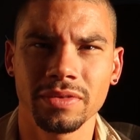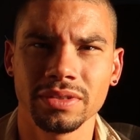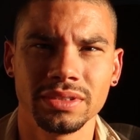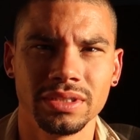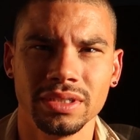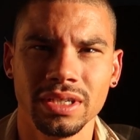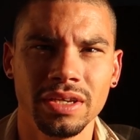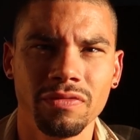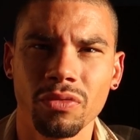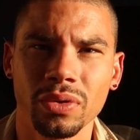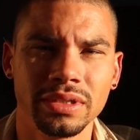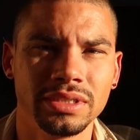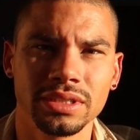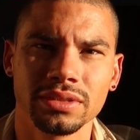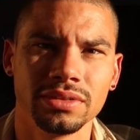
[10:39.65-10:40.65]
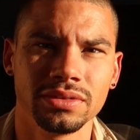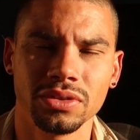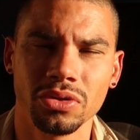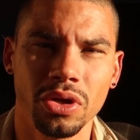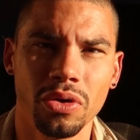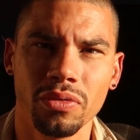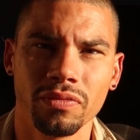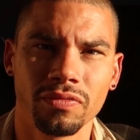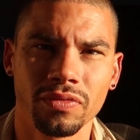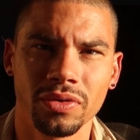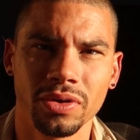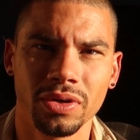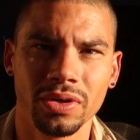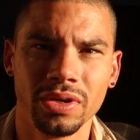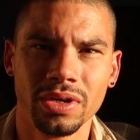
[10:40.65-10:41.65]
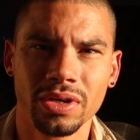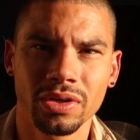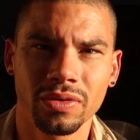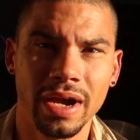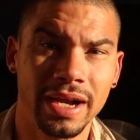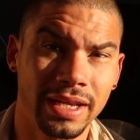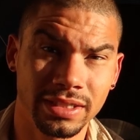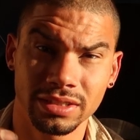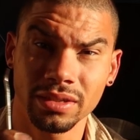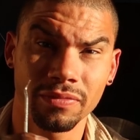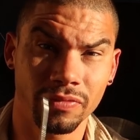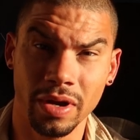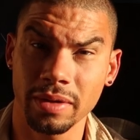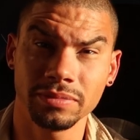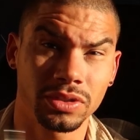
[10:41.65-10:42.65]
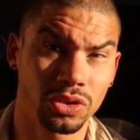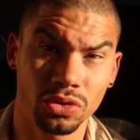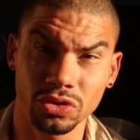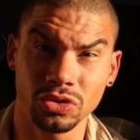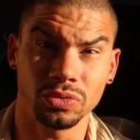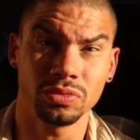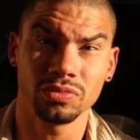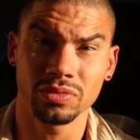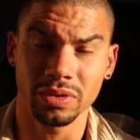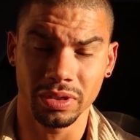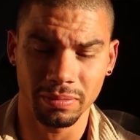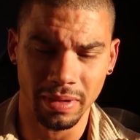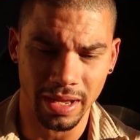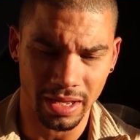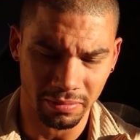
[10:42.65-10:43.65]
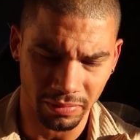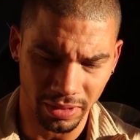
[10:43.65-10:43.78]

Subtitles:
because the E46s are known for cracking subframes, and hers was really bad.